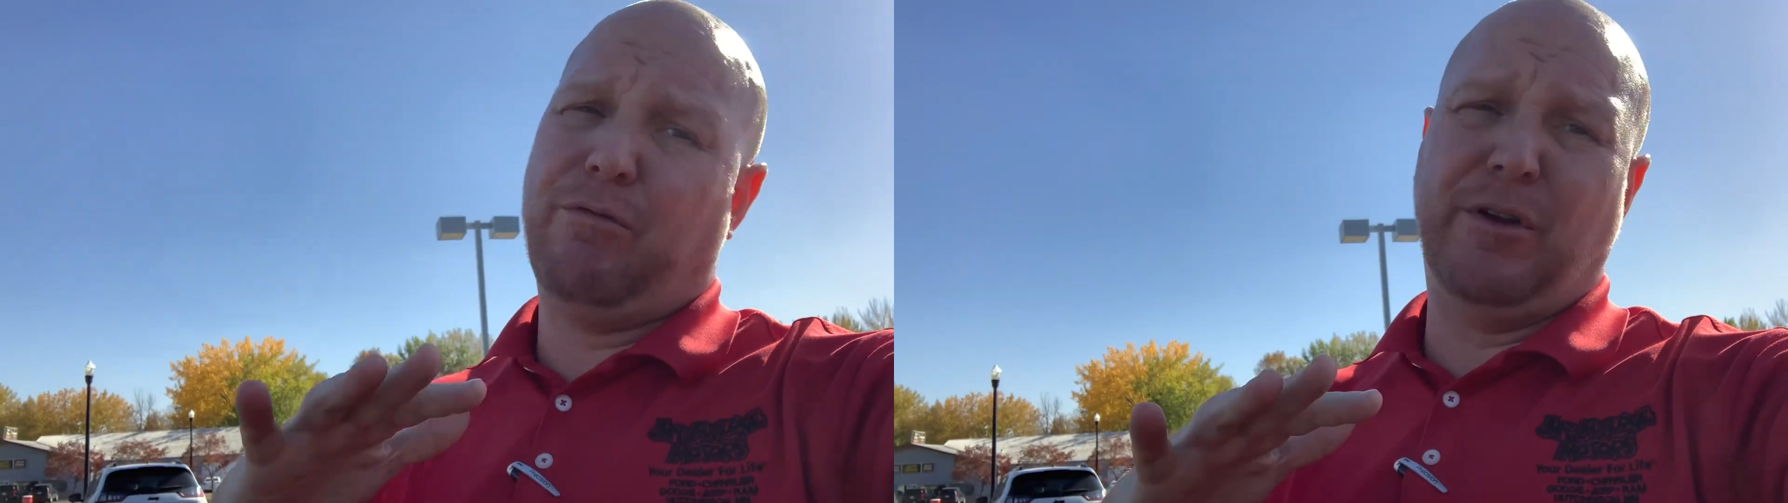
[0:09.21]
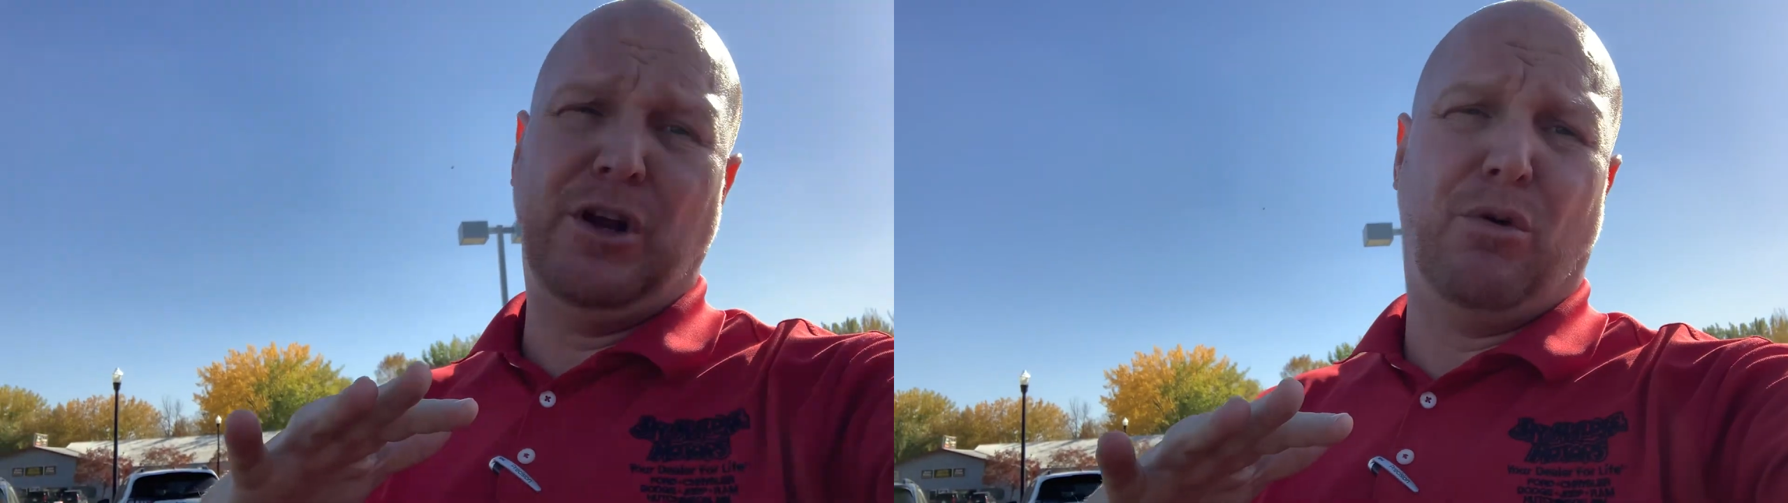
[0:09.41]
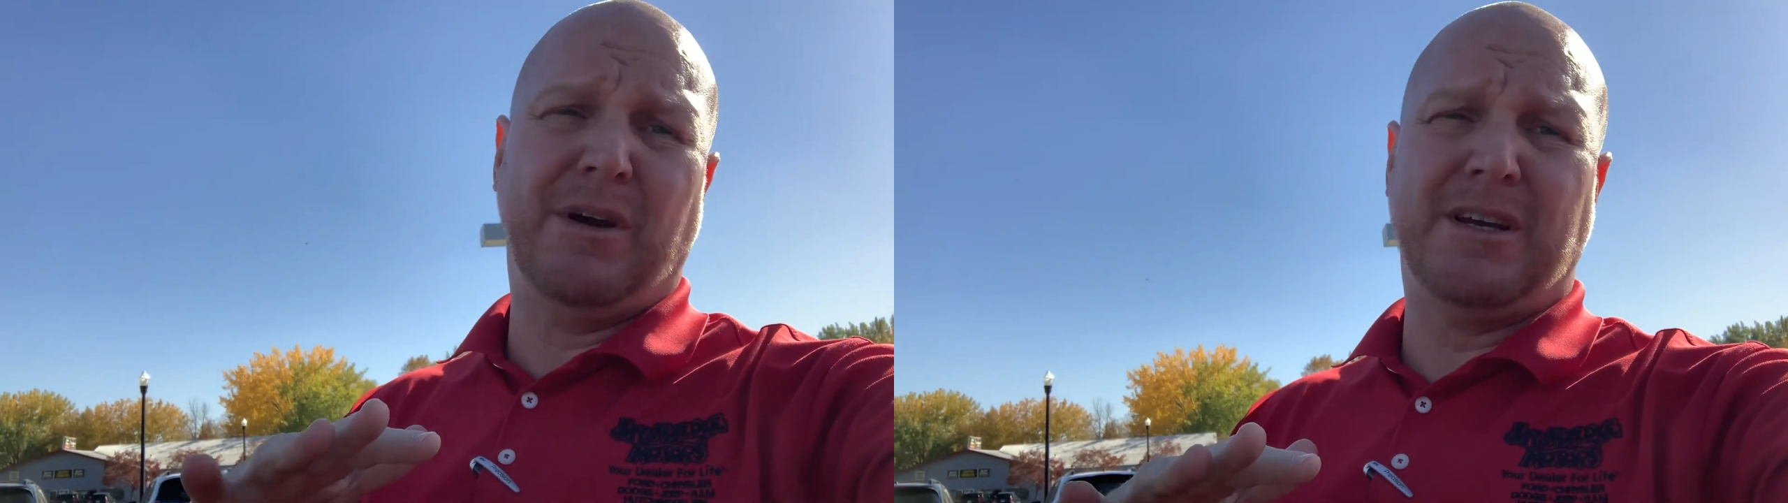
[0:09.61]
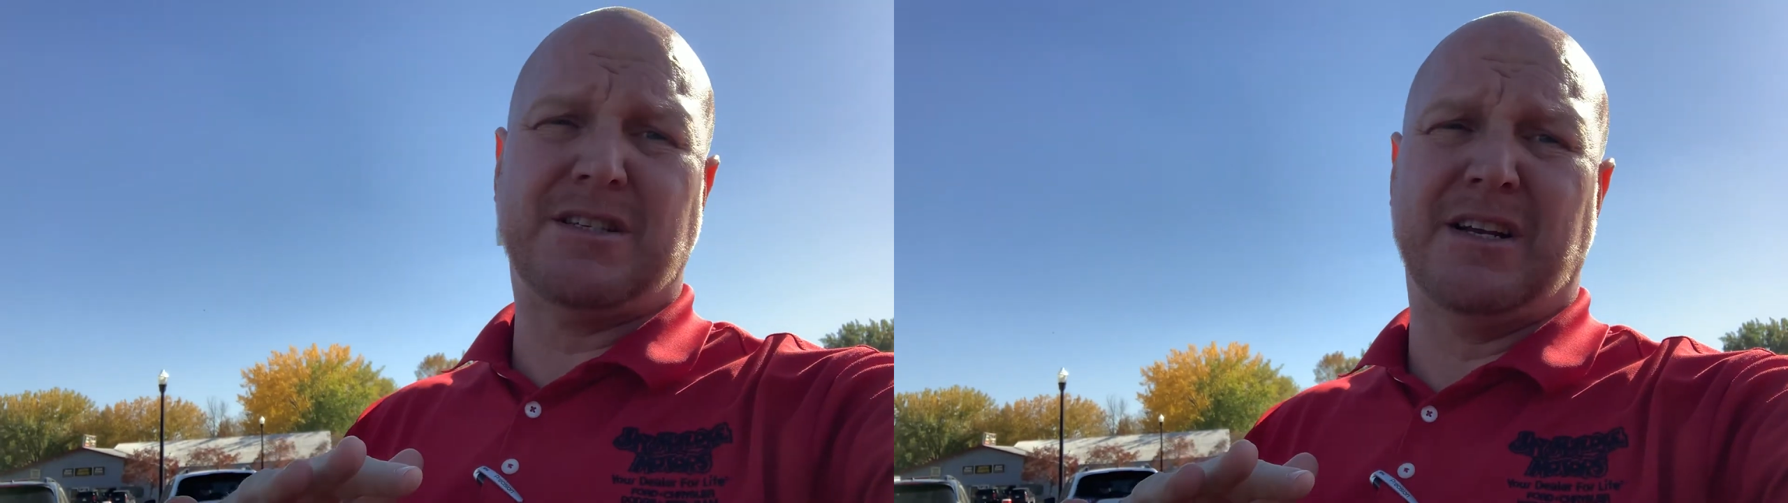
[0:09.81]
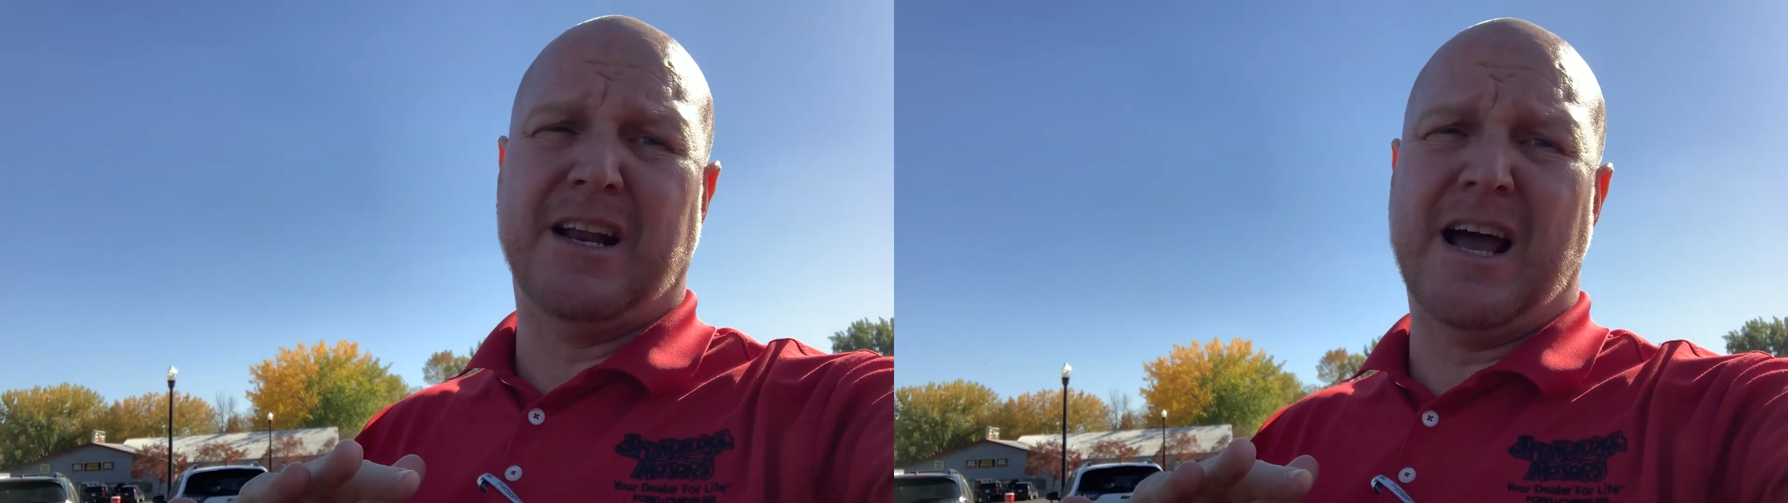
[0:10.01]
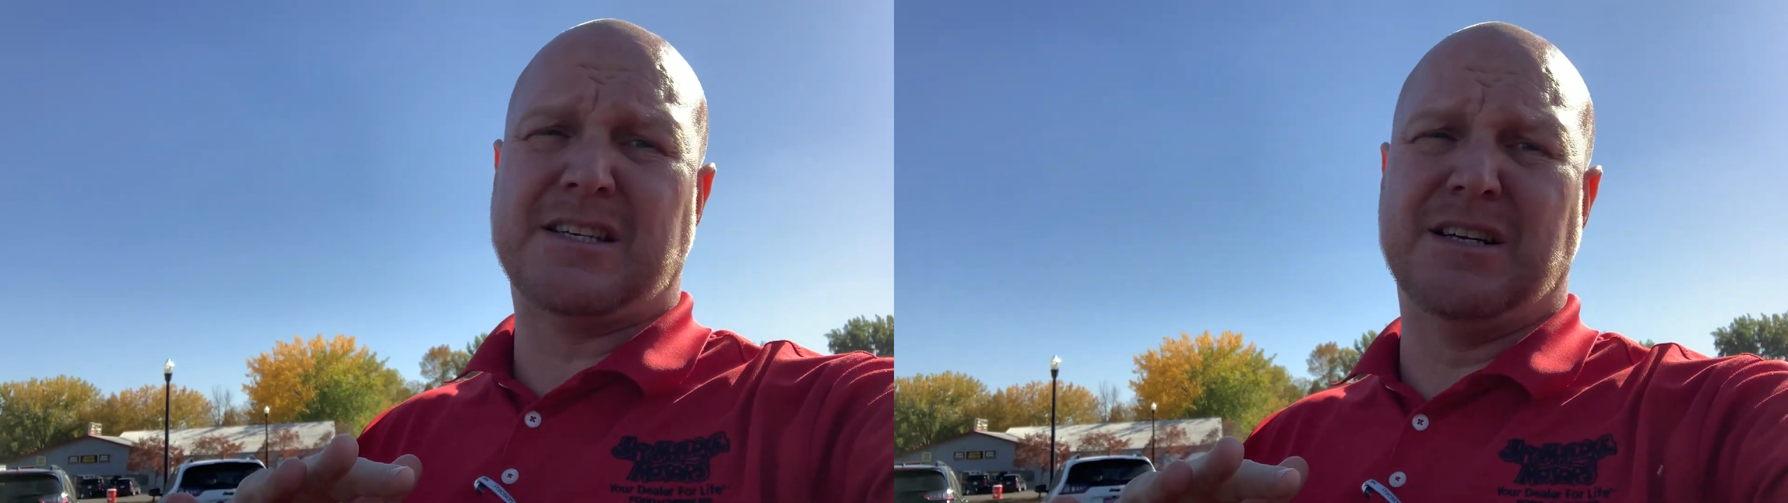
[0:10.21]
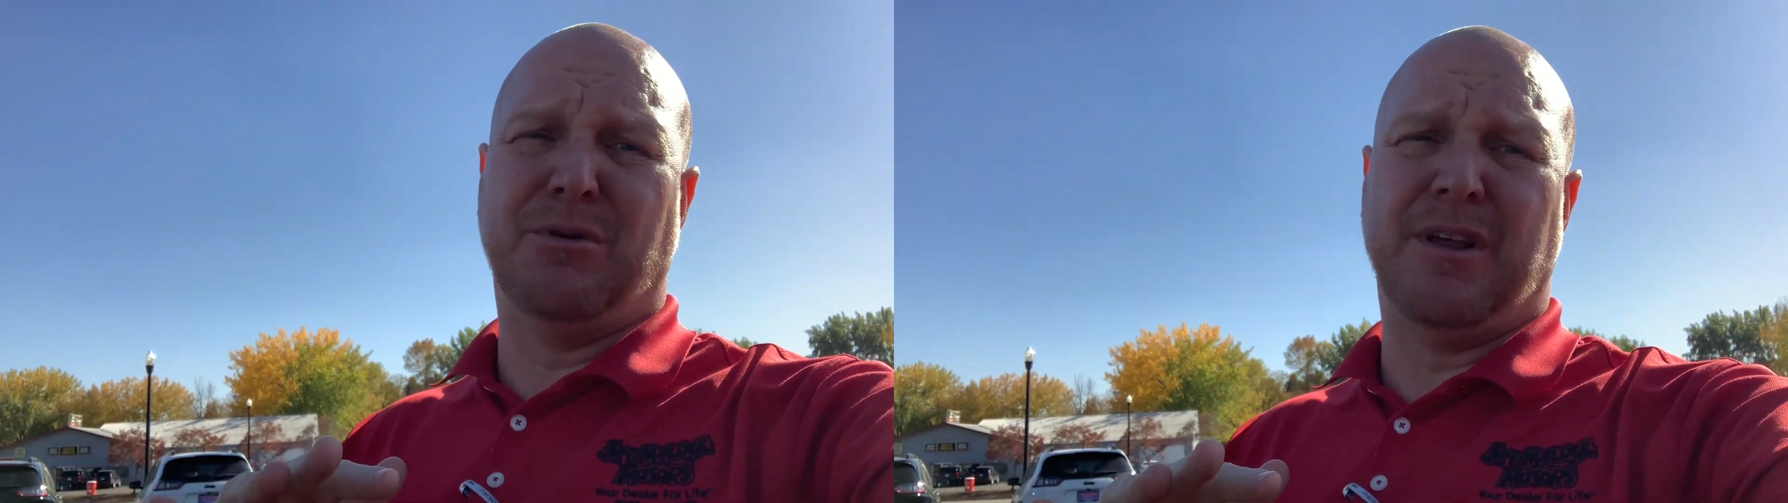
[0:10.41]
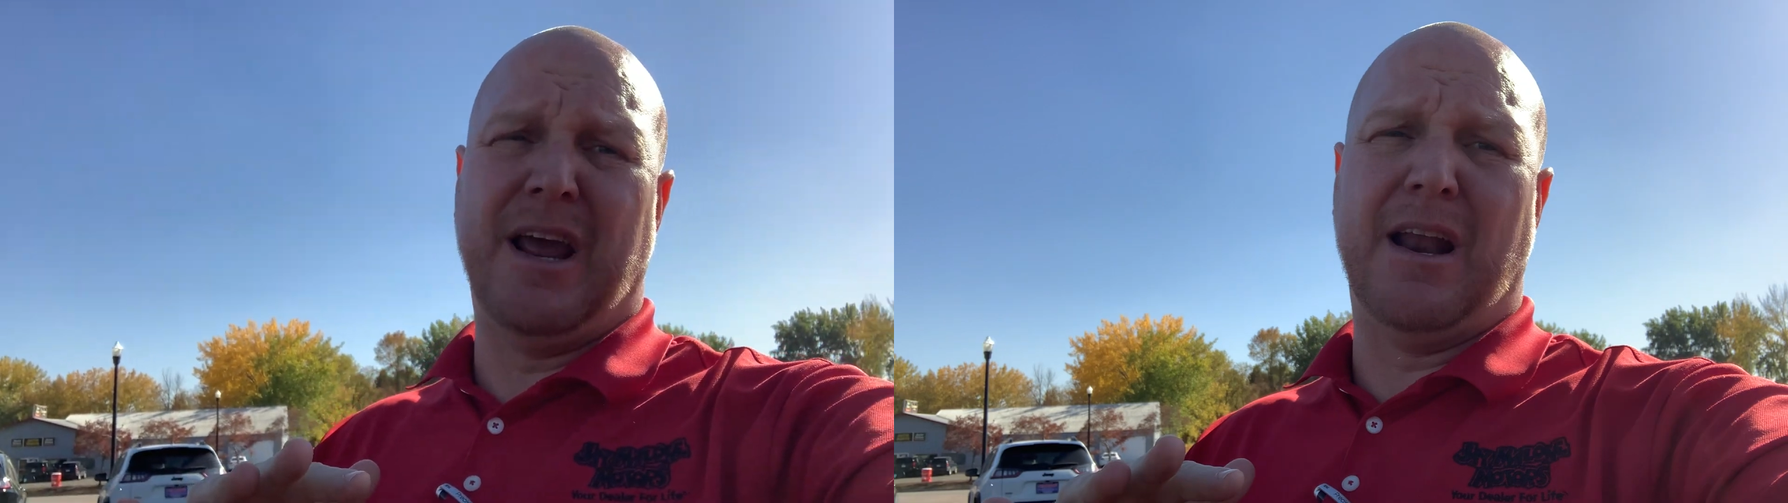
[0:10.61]
no one gets in an accident with
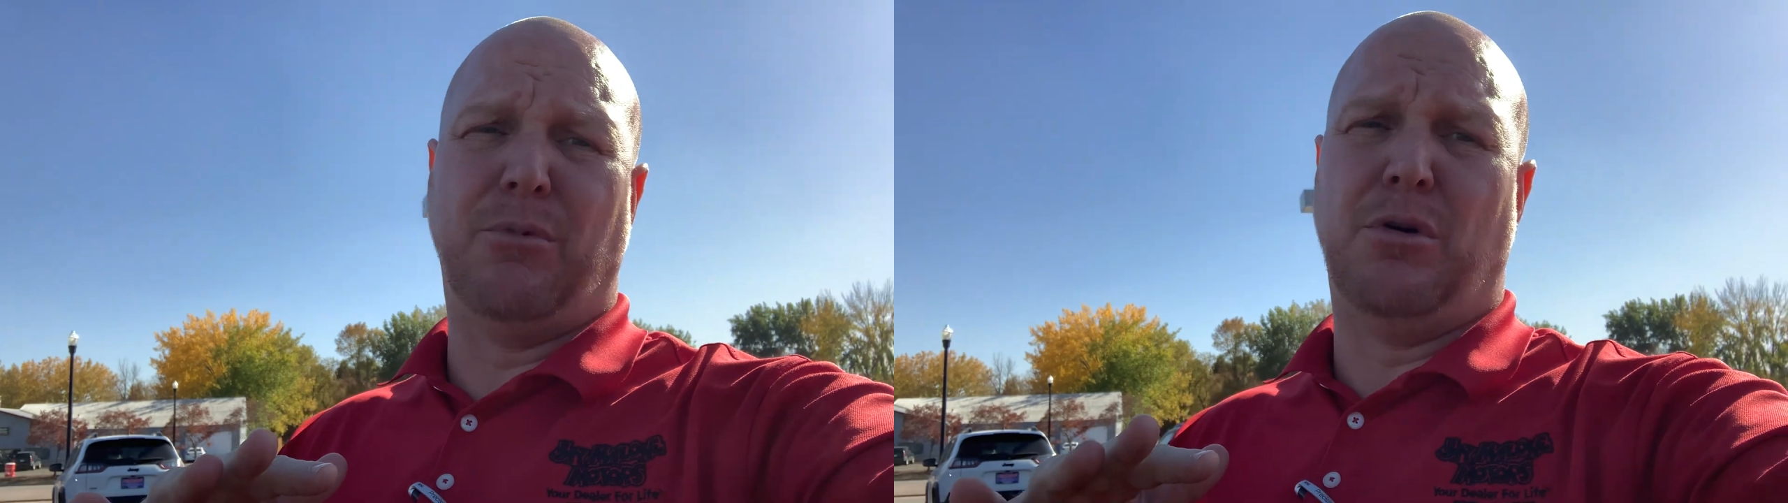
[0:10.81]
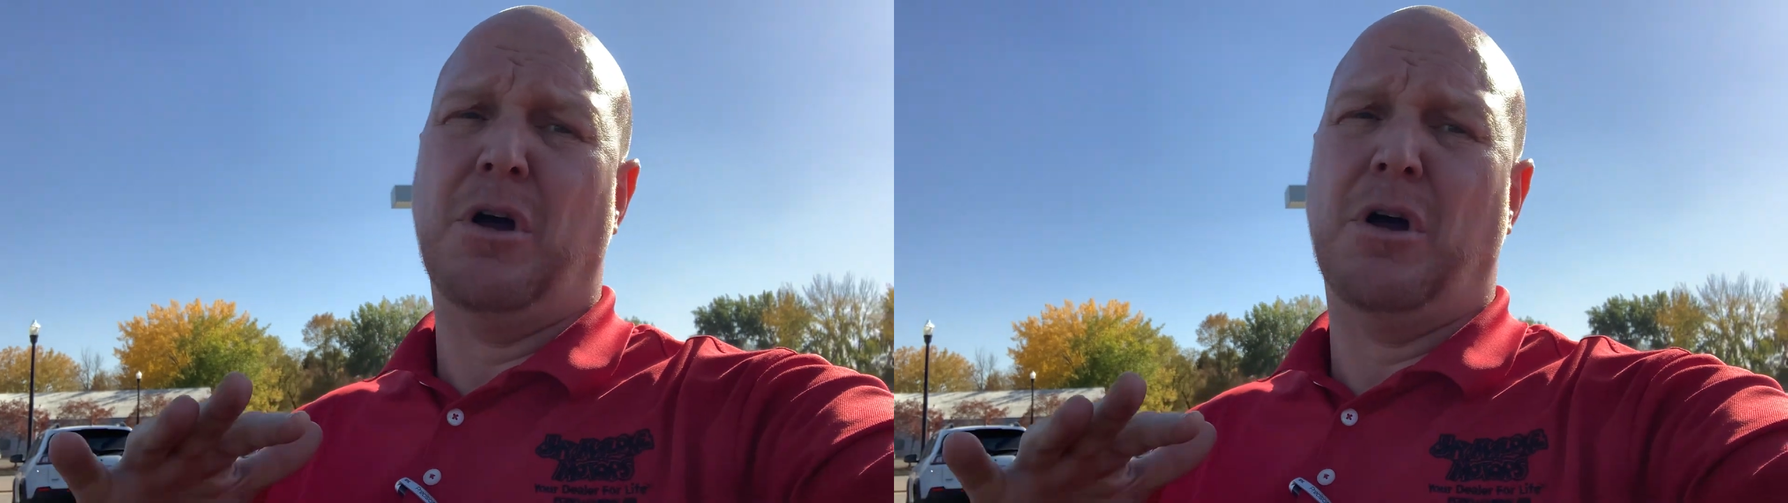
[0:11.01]
an animal.